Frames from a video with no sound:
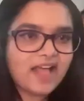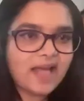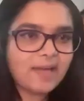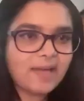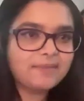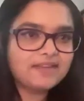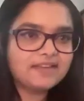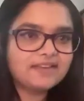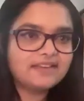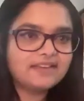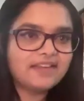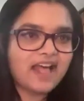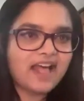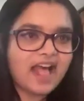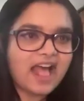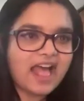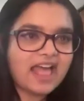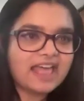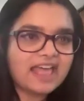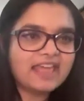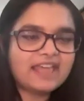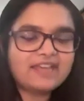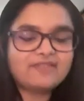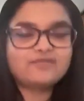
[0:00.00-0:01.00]
I mean,
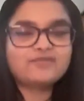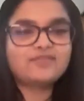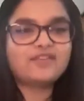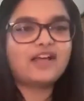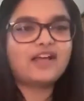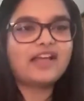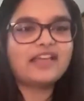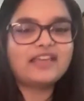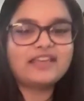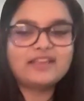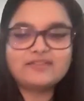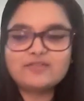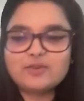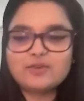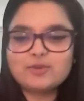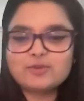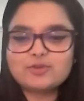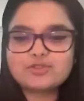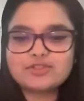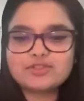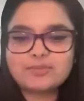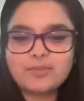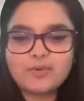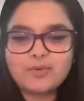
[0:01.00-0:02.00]
I have
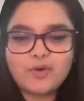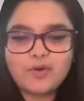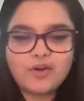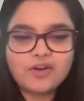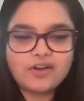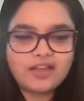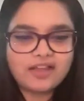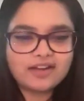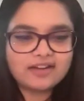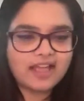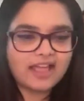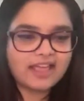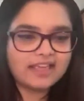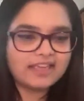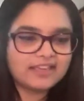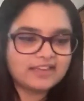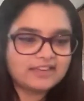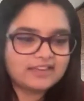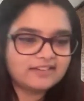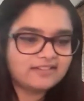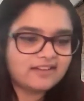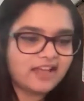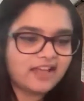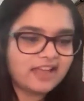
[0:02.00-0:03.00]
used a product,
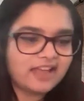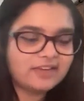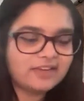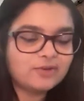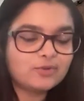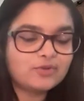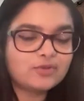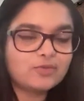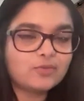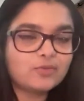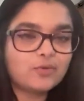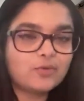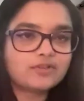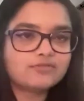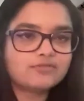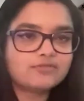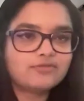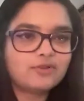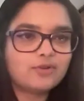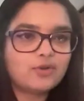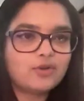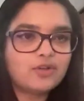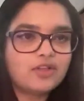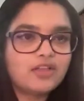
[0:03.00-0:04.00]
I know the
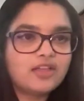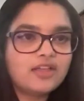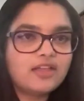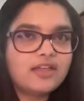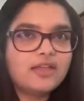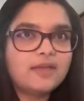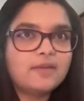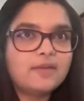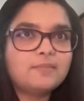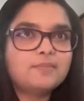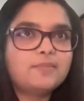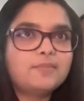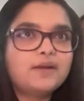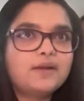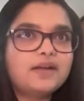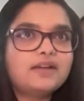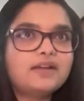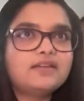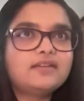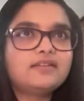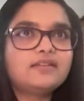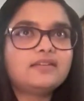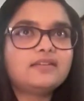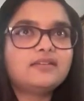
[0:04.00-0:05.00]
workflow,
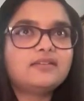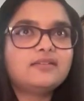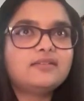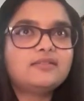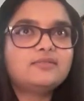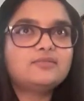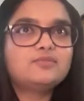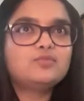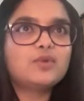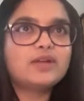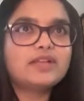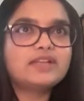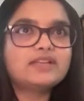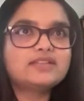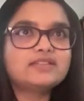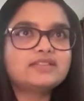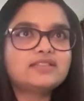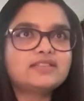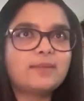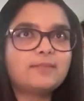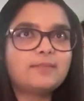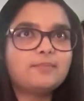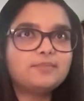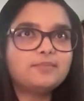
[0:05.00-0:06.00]
but when
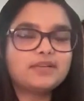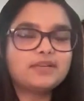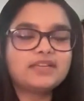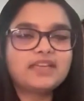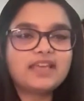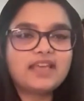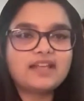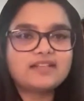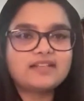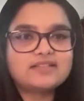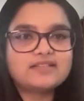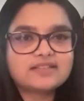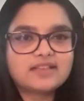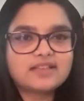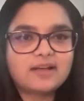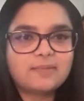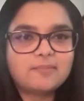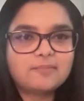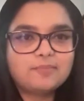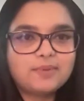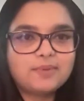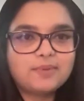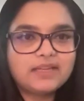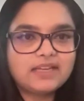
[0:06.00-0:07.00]
somebody else
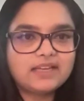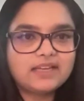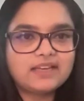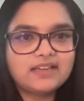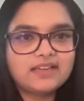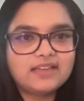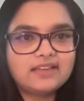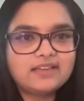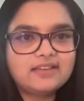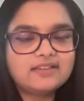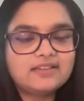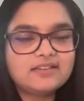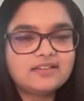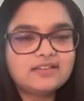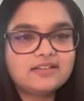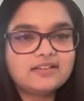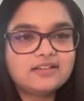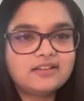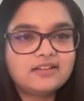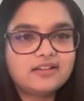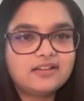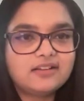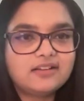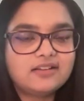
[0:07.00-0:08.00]
completely
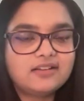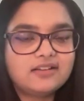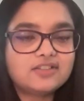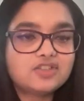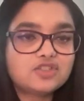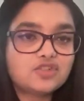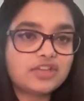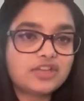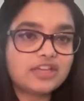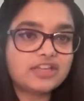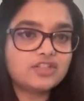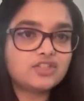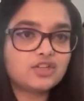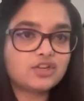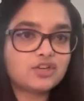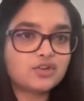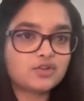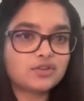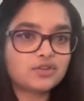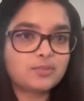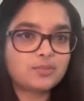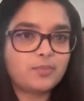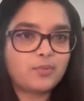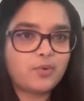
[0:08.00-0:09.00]
a stranger
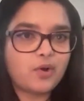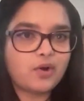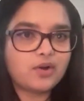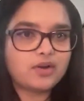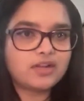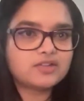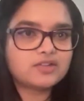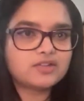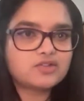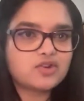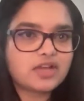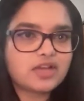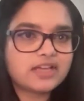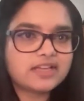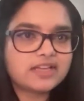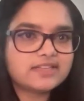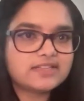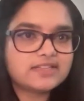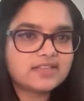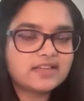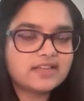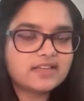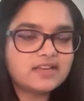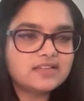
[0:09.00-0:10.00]
to the product
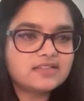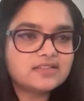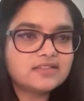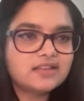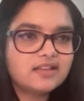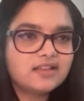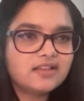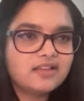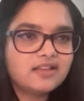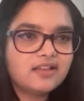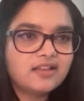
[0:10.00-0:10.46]
tries it,